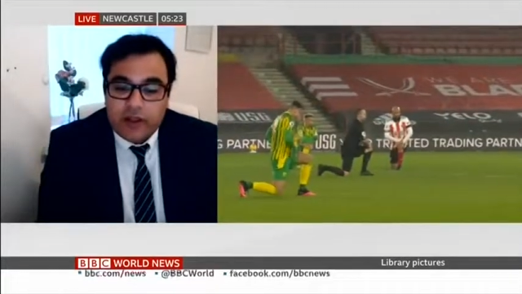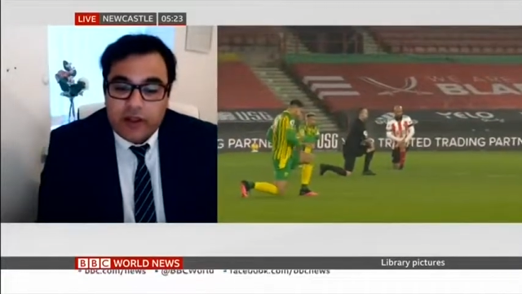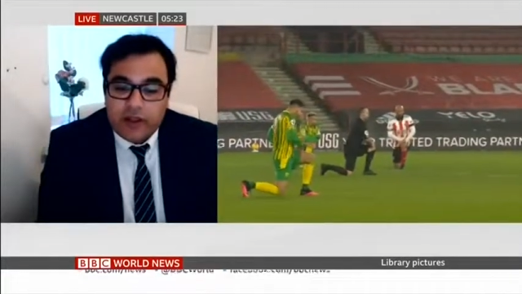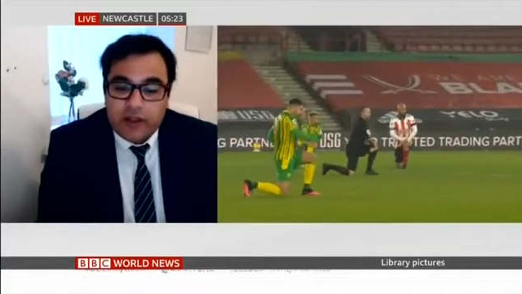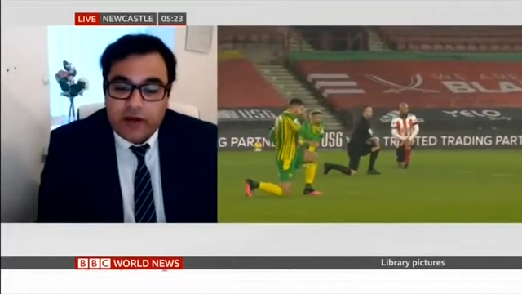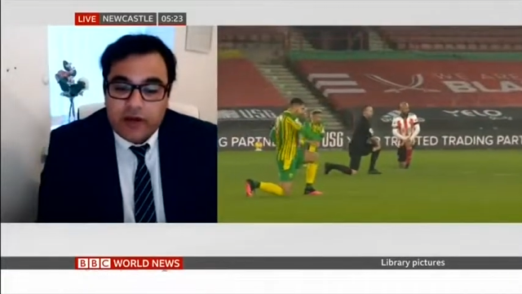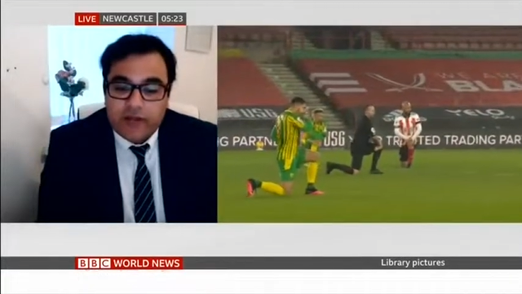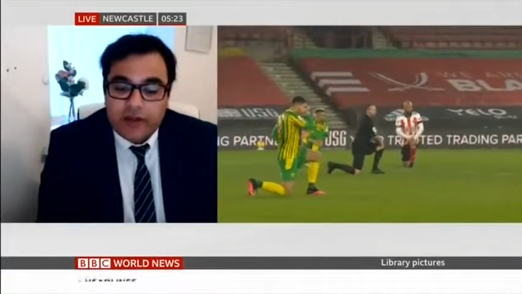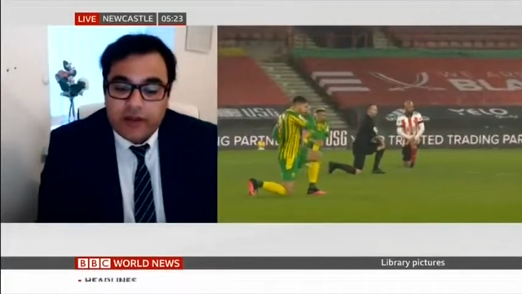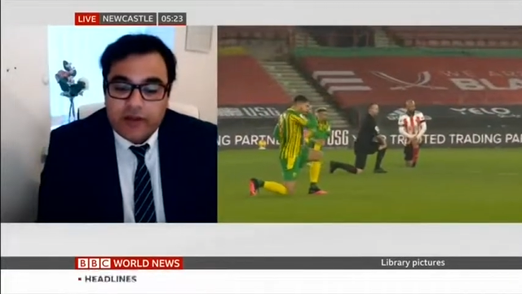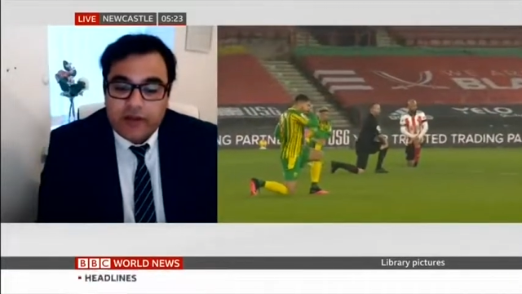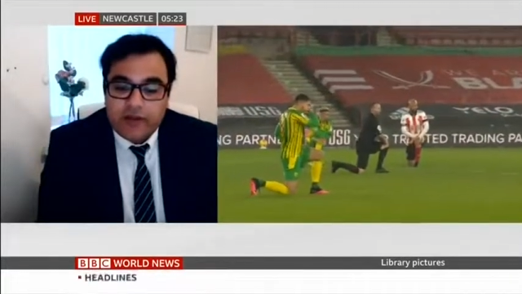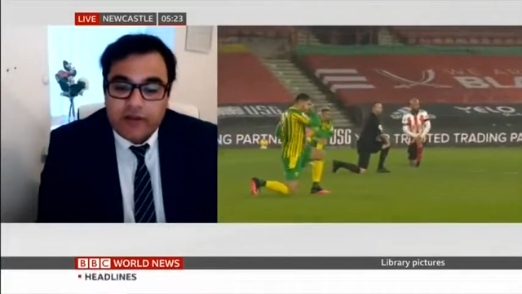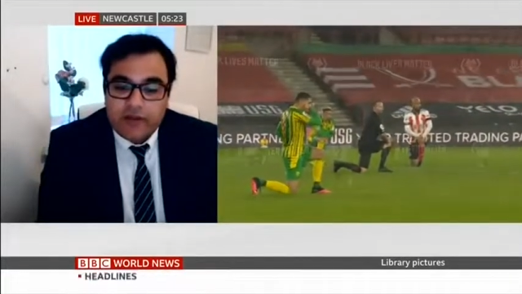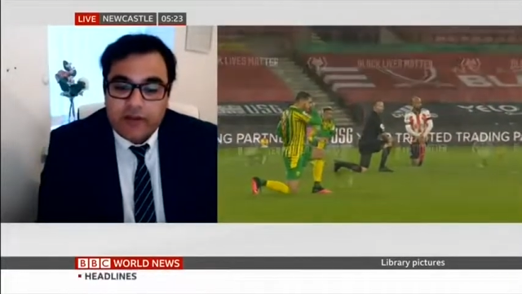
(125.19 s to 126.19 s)
a lot of
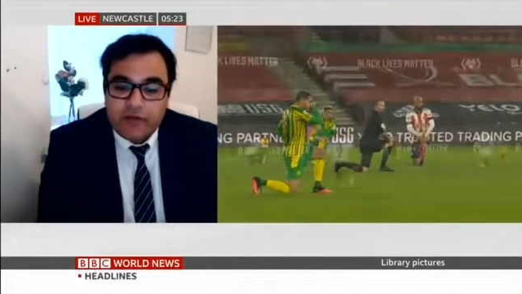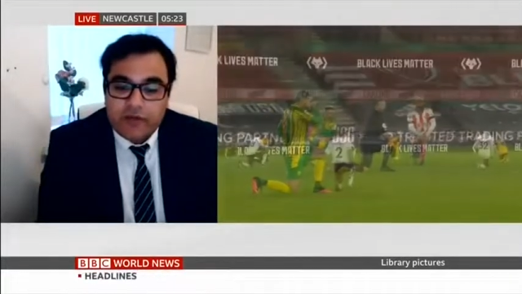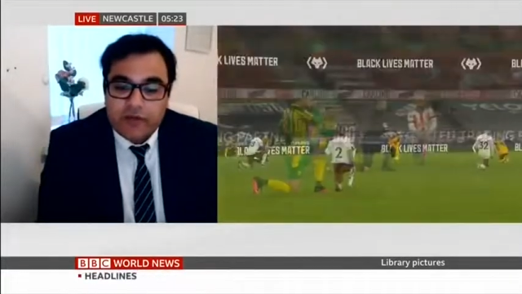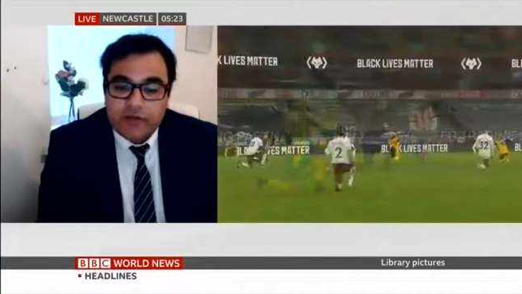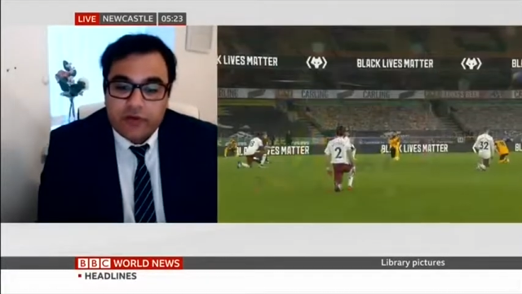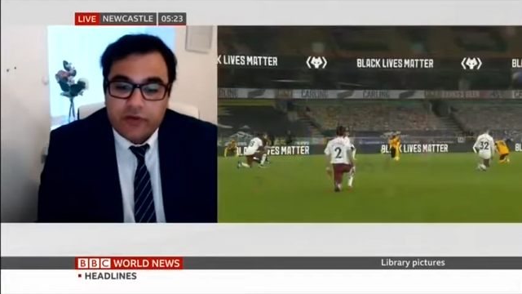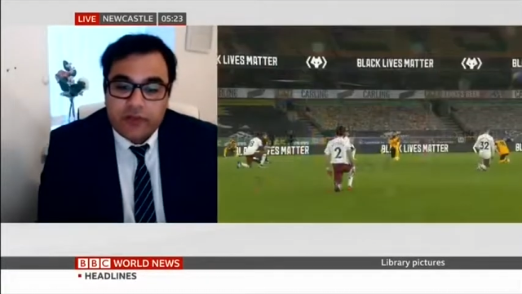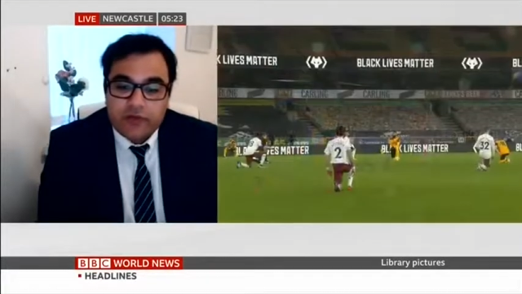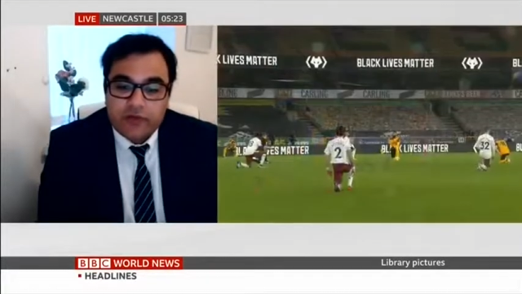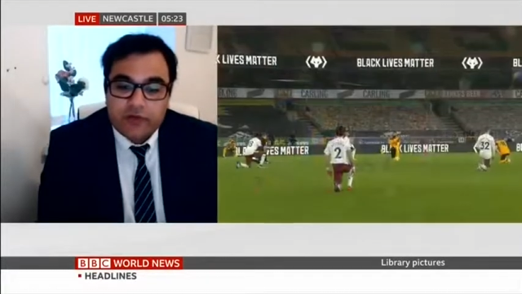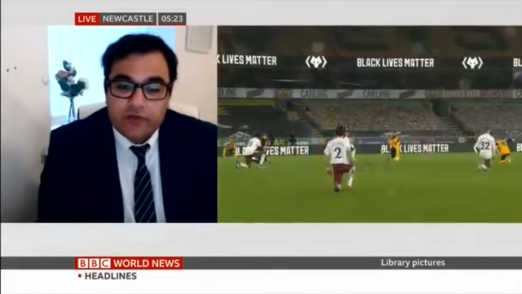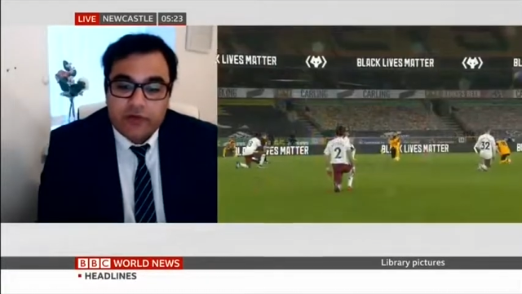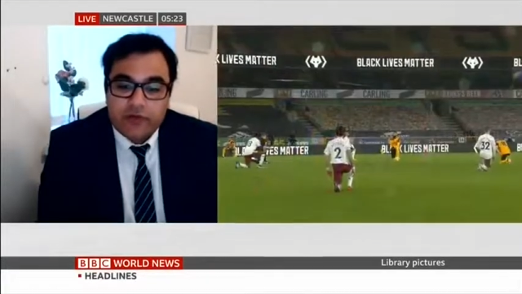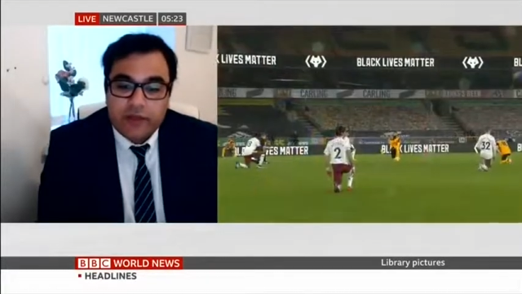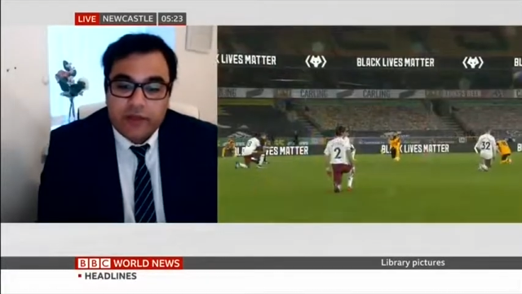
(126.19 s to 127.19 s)
activity for these
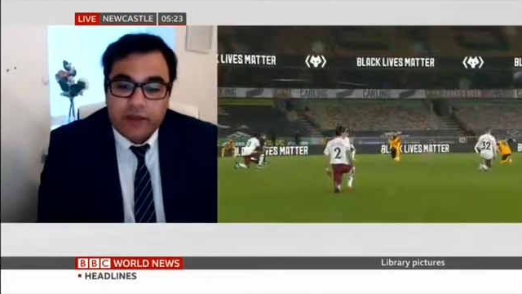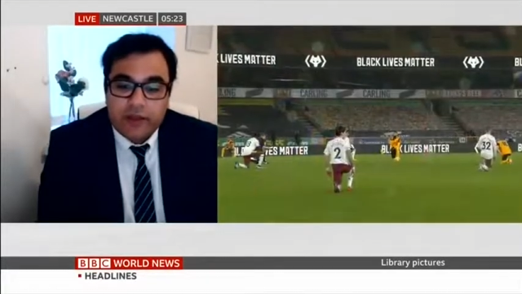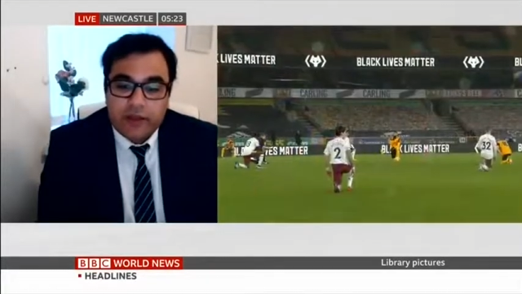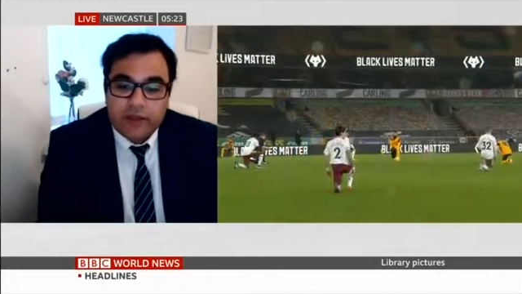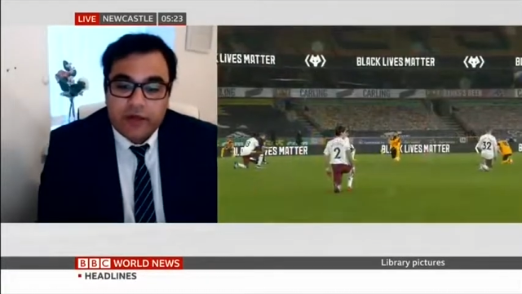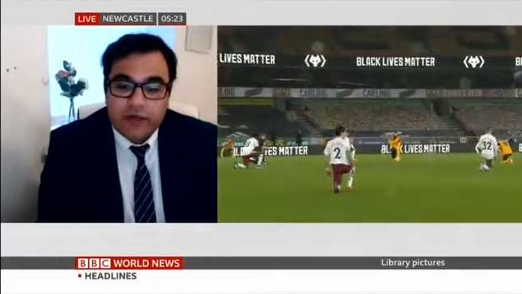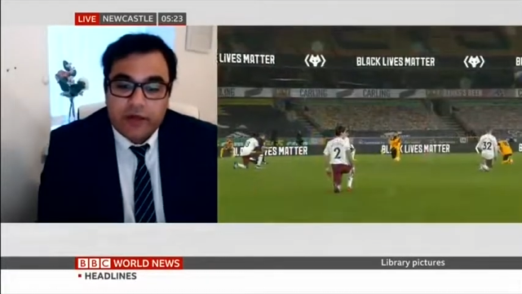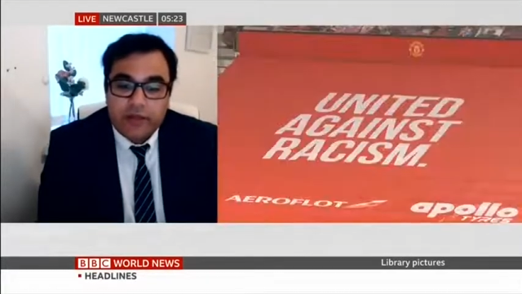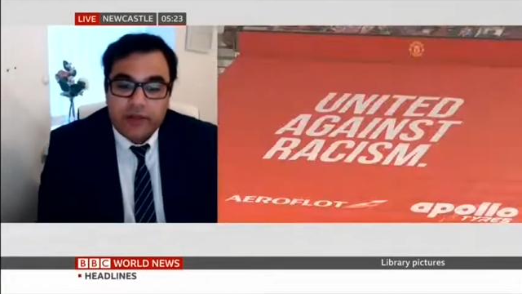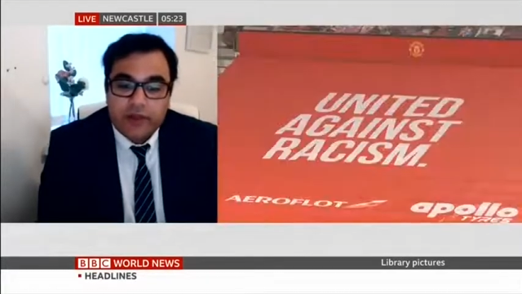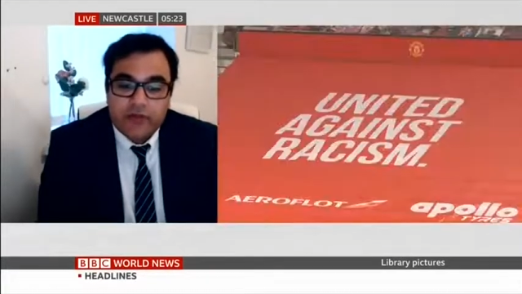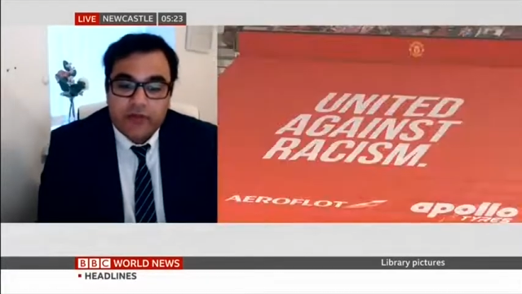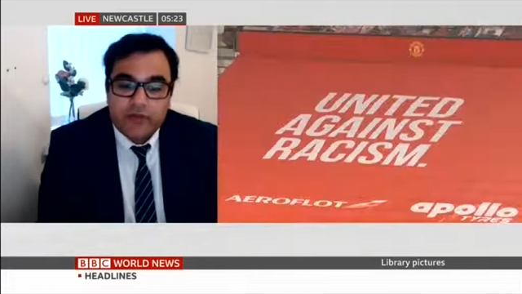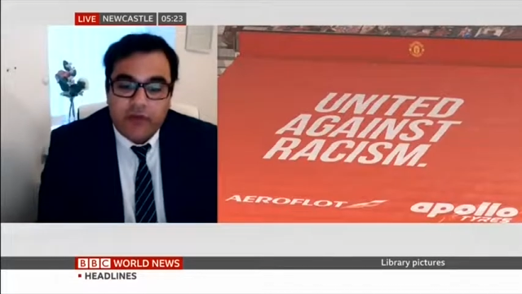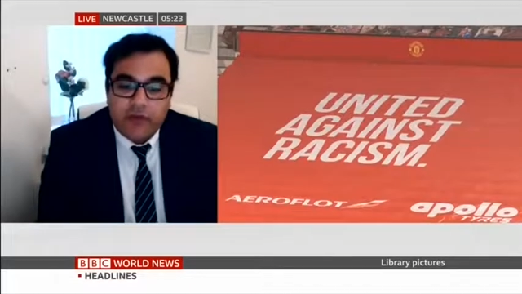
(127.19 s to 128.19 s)
social media
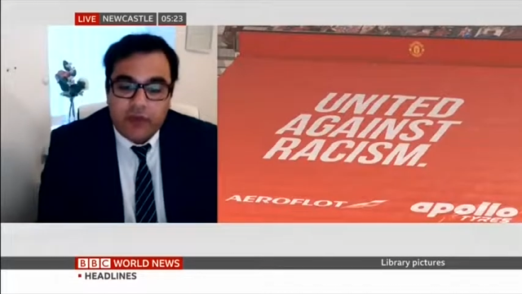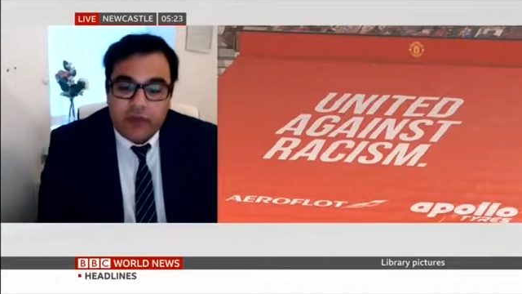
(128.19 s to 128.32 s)
companies.